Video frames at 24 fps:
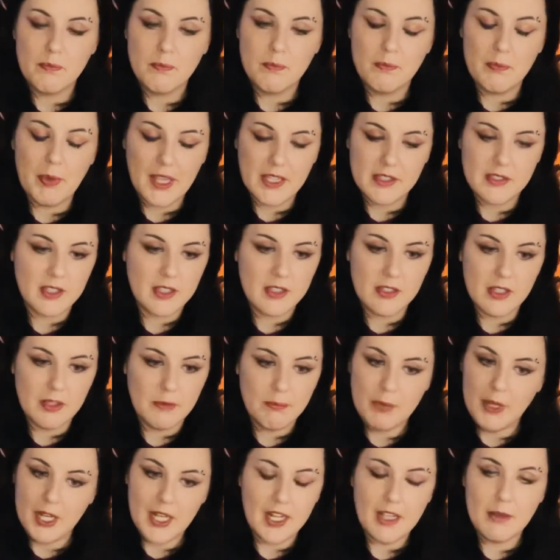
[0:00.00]
basically
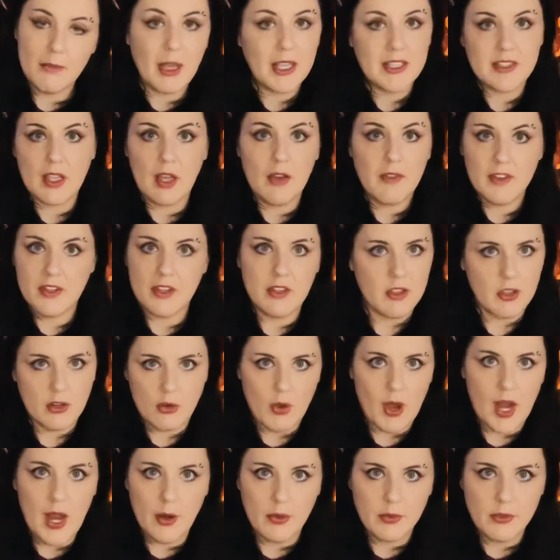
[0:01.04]
beating myself into the
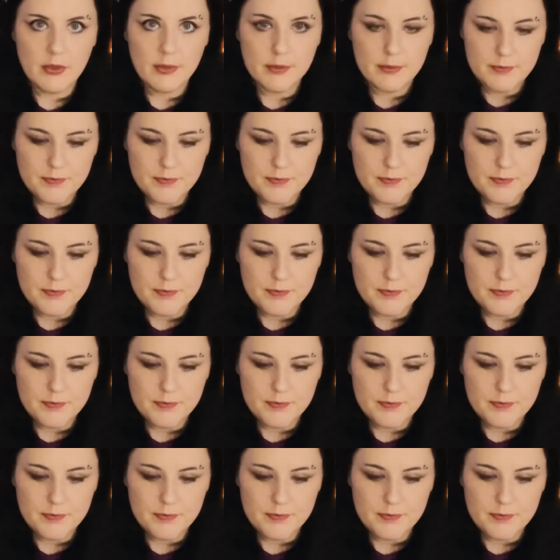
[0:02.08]
ground,